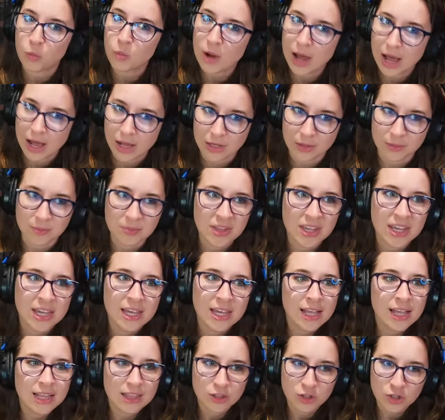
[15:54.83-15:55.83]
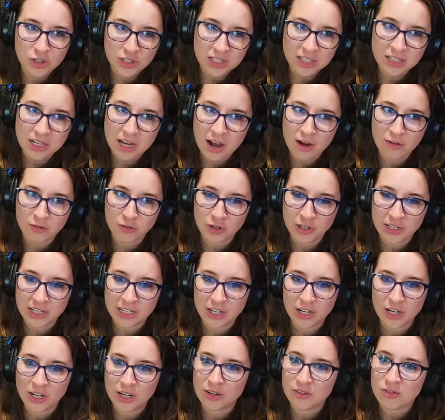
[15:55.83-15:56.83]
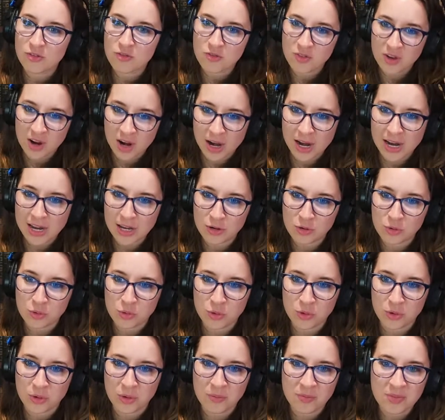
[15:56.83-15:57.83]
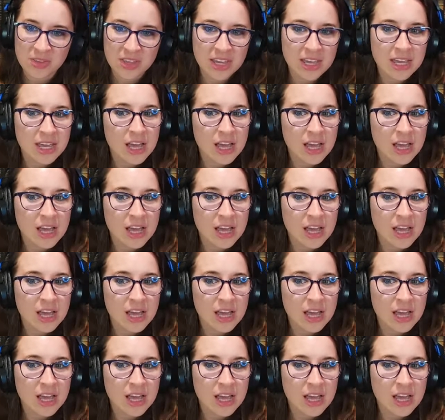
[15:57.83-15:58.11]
Well, look at the cover here. Very cool.